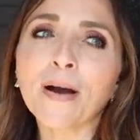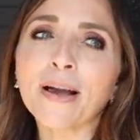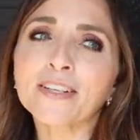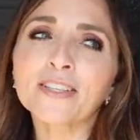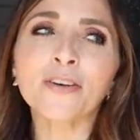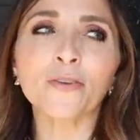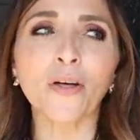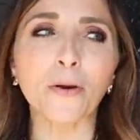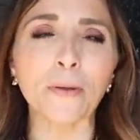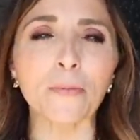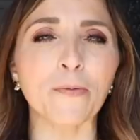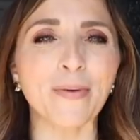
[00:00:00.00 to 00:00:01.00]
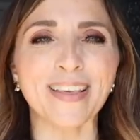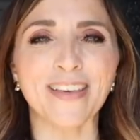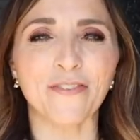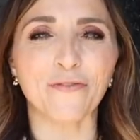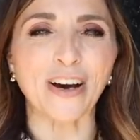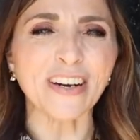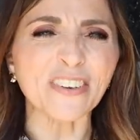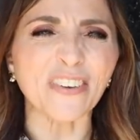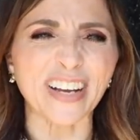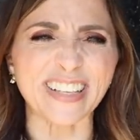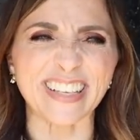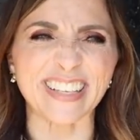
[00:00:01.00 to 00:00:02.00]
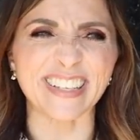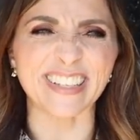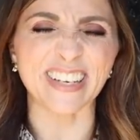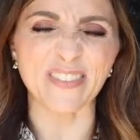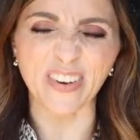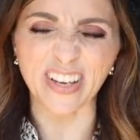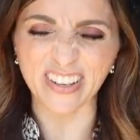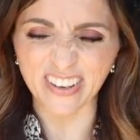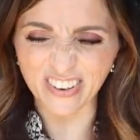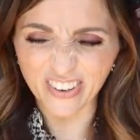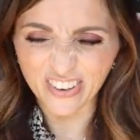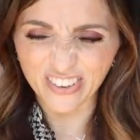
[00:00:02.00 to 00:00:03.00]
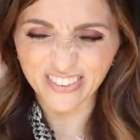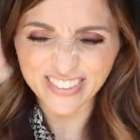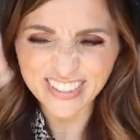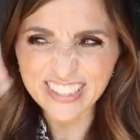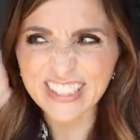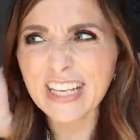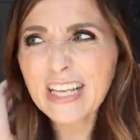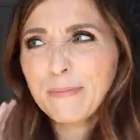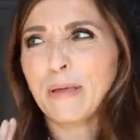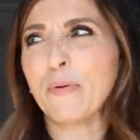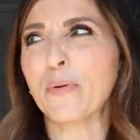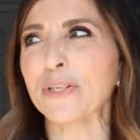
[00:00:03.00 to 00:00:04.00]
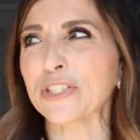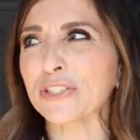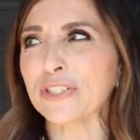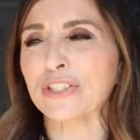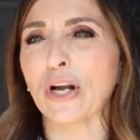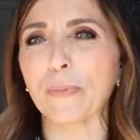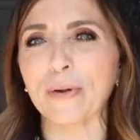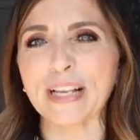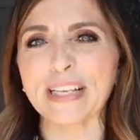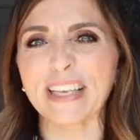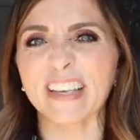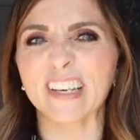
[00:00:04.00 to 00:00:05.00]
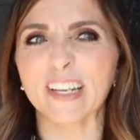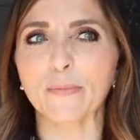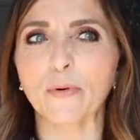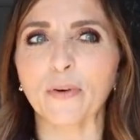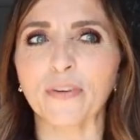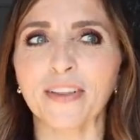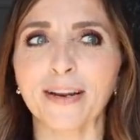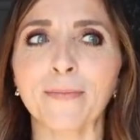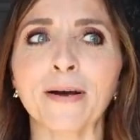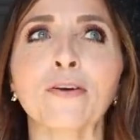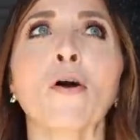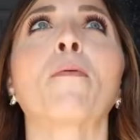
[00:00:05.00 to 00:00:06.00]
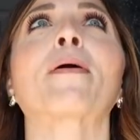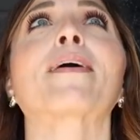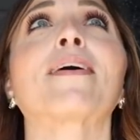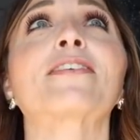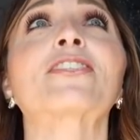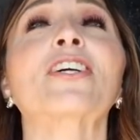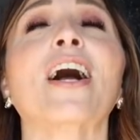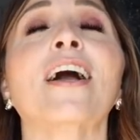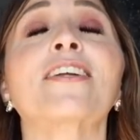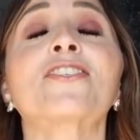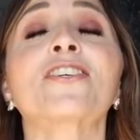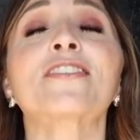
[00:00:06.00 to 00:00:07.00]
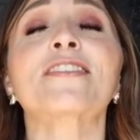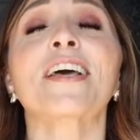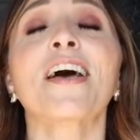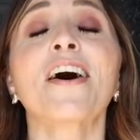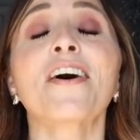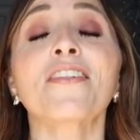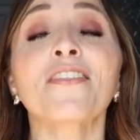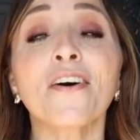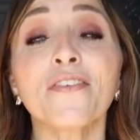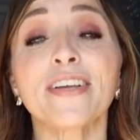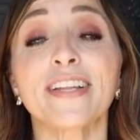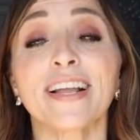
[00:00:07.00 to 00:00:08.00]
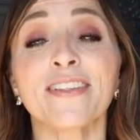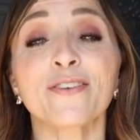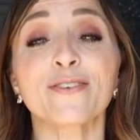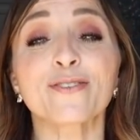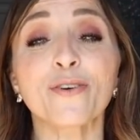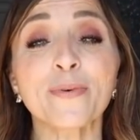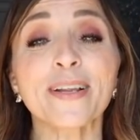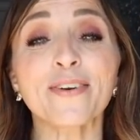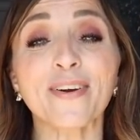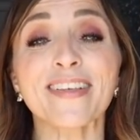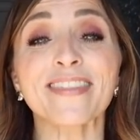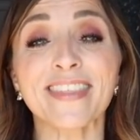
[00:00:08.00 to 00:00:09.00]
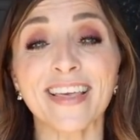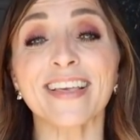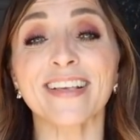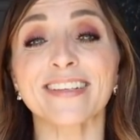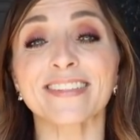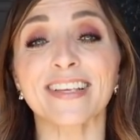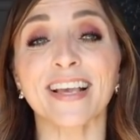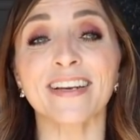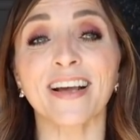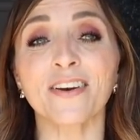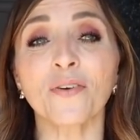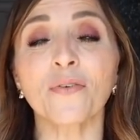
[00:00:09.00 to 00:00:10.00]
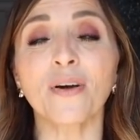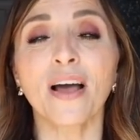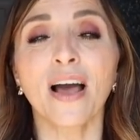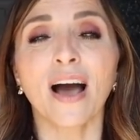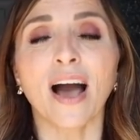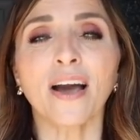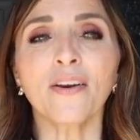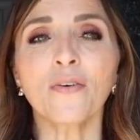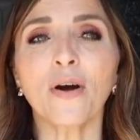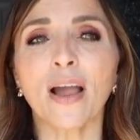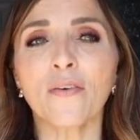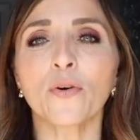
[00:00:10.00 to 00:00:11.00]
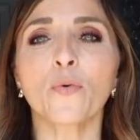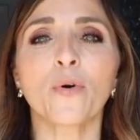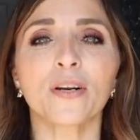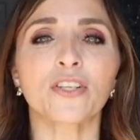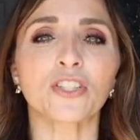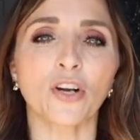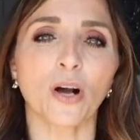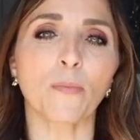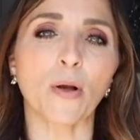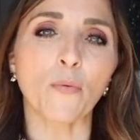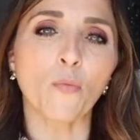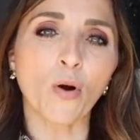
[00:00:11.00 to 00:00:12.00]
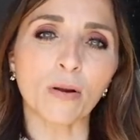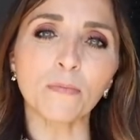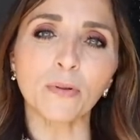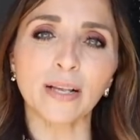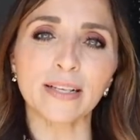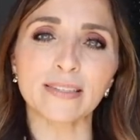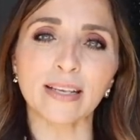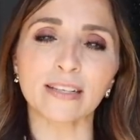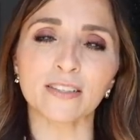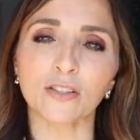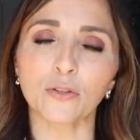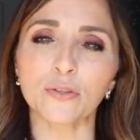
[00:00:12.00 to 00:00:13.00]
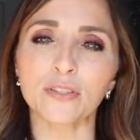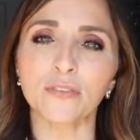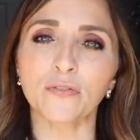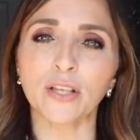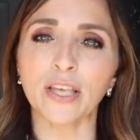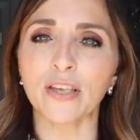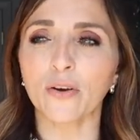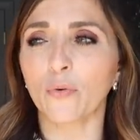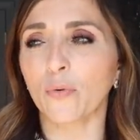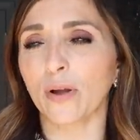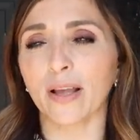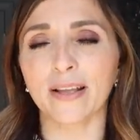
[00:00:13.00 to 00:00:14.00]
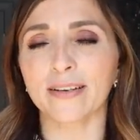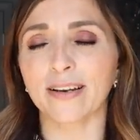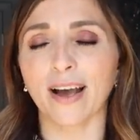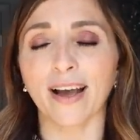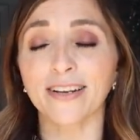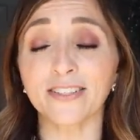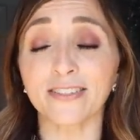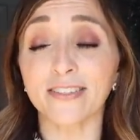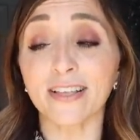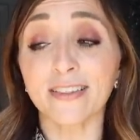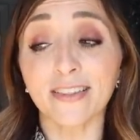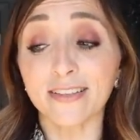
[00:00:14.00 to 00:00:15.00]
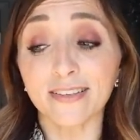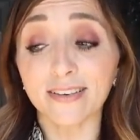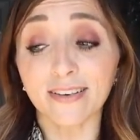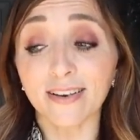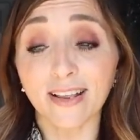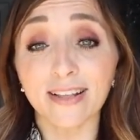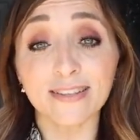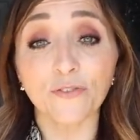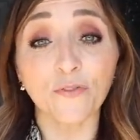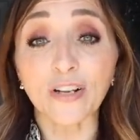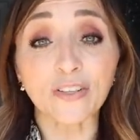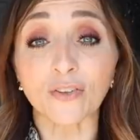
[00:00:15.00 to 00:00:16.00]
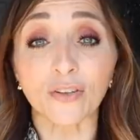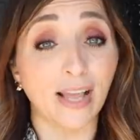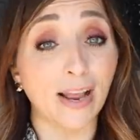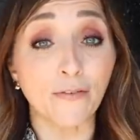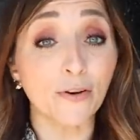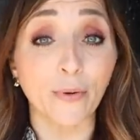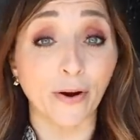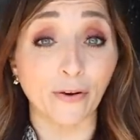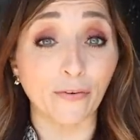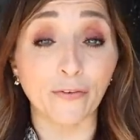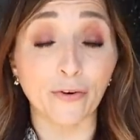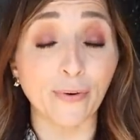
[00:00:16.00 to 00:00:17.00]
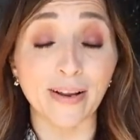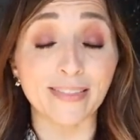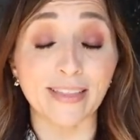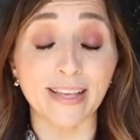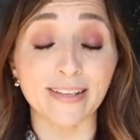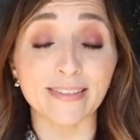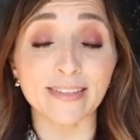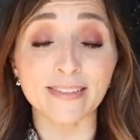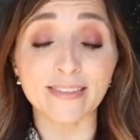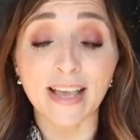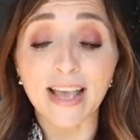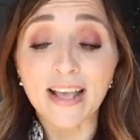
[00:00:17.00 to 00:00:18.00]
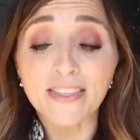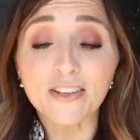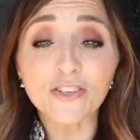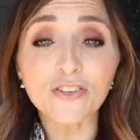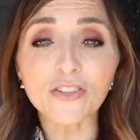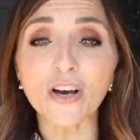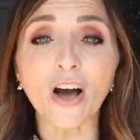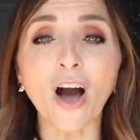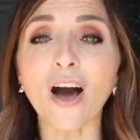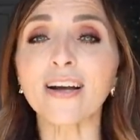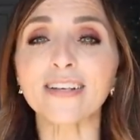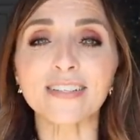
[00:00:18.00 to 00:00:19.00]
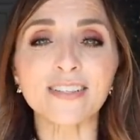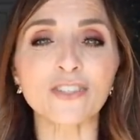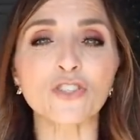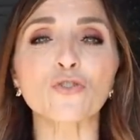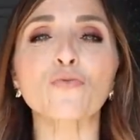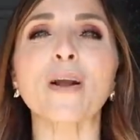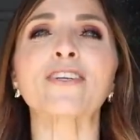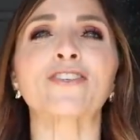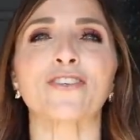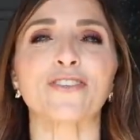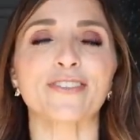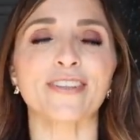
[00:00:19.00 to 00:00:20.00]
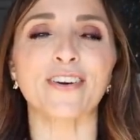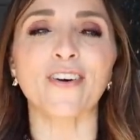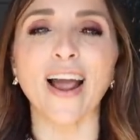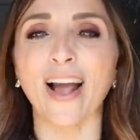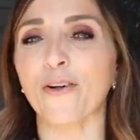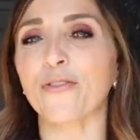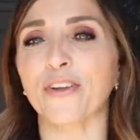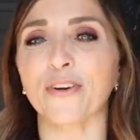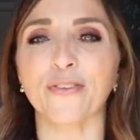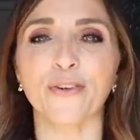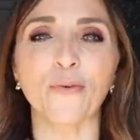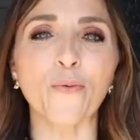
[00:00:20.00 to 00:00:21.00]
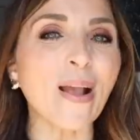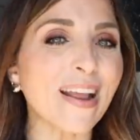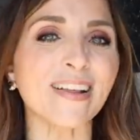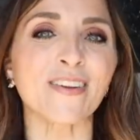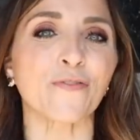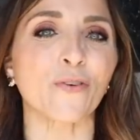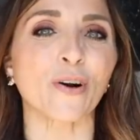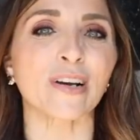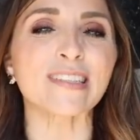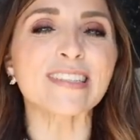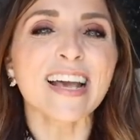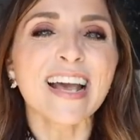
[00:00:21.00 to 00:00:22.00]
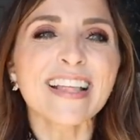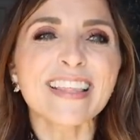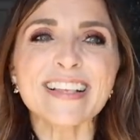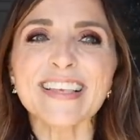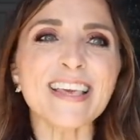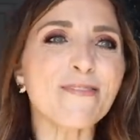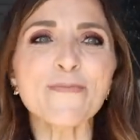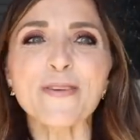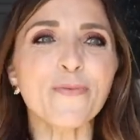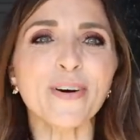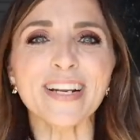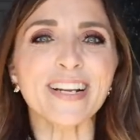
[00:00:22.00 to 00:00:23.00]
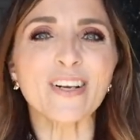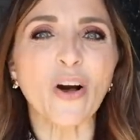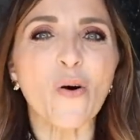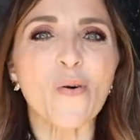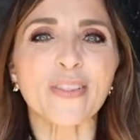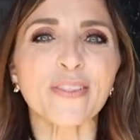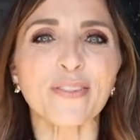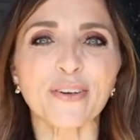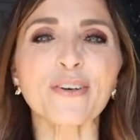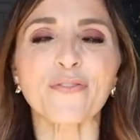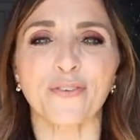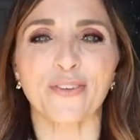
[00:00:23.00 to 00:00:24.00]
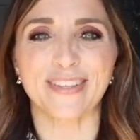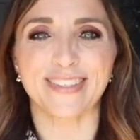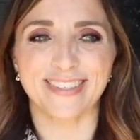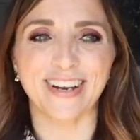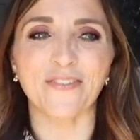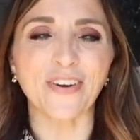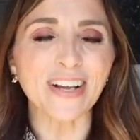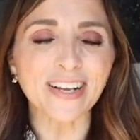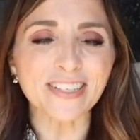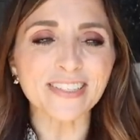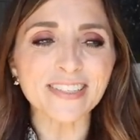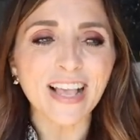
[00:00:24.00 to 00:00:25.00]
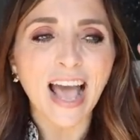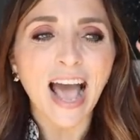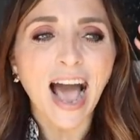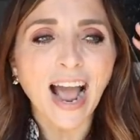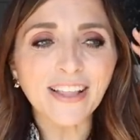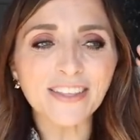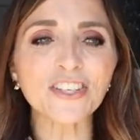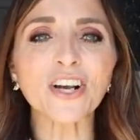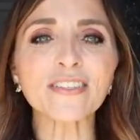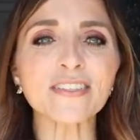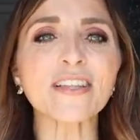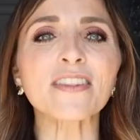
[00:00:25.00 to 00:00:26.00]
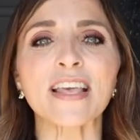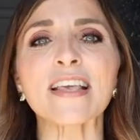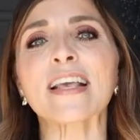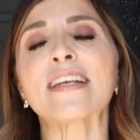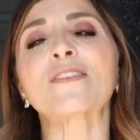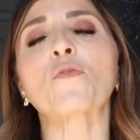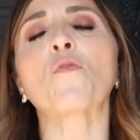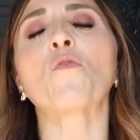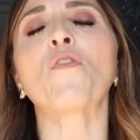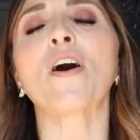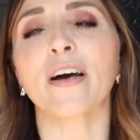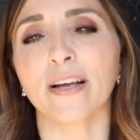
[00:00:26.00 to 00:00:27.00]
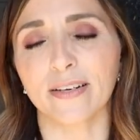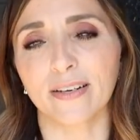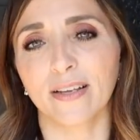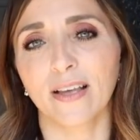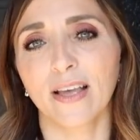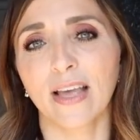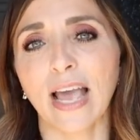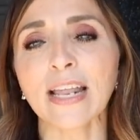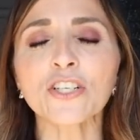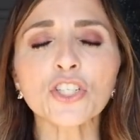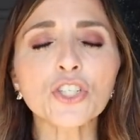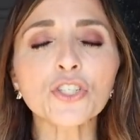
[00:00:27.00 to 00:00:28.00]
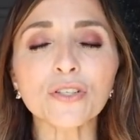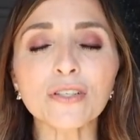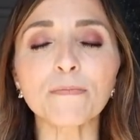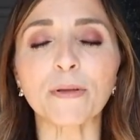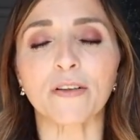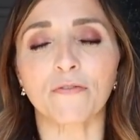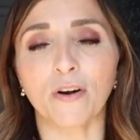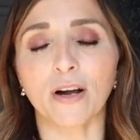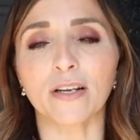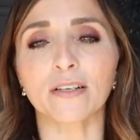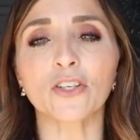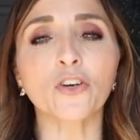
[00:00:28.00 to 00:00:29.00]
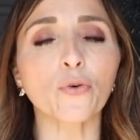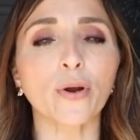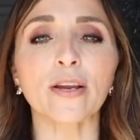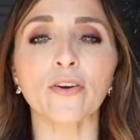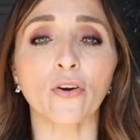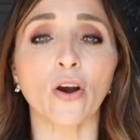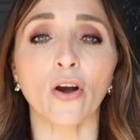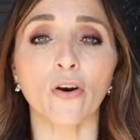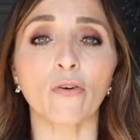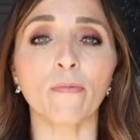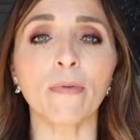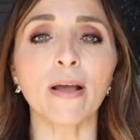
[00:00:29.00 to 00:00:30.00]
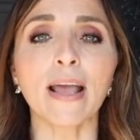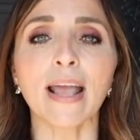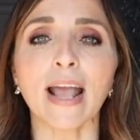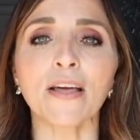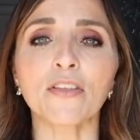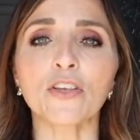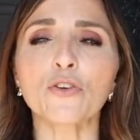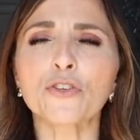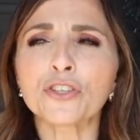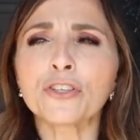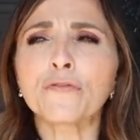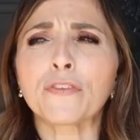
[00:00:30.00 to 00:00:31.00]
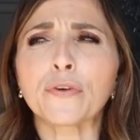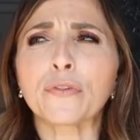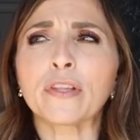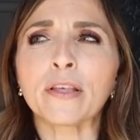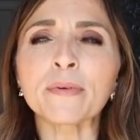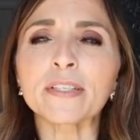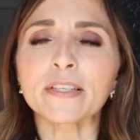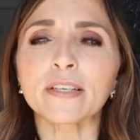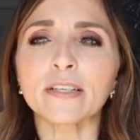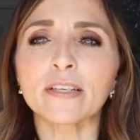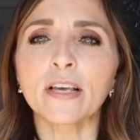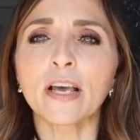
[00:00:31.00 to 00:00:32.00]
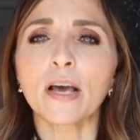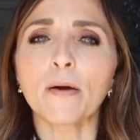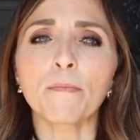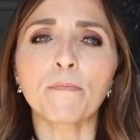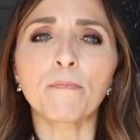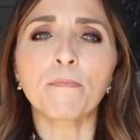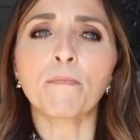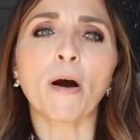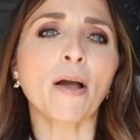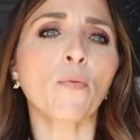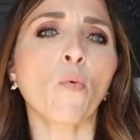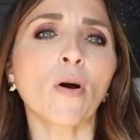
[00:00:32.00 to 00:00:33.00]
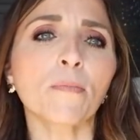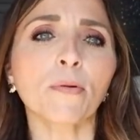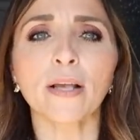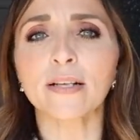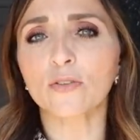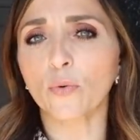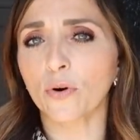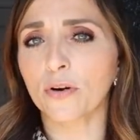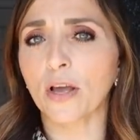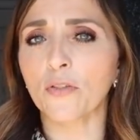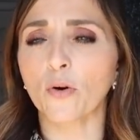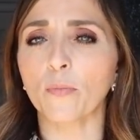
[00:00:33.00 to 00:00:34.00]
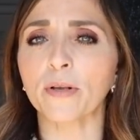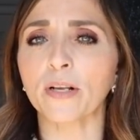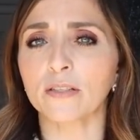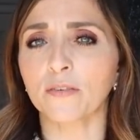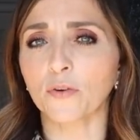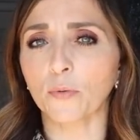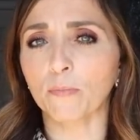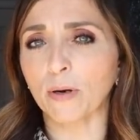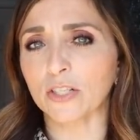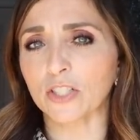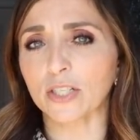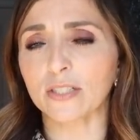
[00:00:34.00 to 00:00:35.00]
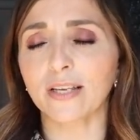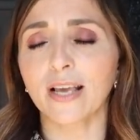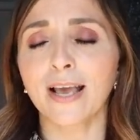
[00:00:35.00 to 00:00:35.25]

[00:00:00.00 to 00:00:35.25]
I just hear a lot of people making fun of IKEA, and I'm like, oh, maybe we shouldn't shop at IKEA anymore. And then I'm like, oh my gosh, I just love it and there's so many great things and I don't I don't ever want to shop at one place exclusively and I just think that it's fun to look everywhere for great things. It's the the hunt, the treasures that are out there that are waiting for us that keep me wanting to go and look for this stuff. I, I just I just think it's fun and it should be fun to create your home and that you shouldn't feel limited by one place or another because of your budget.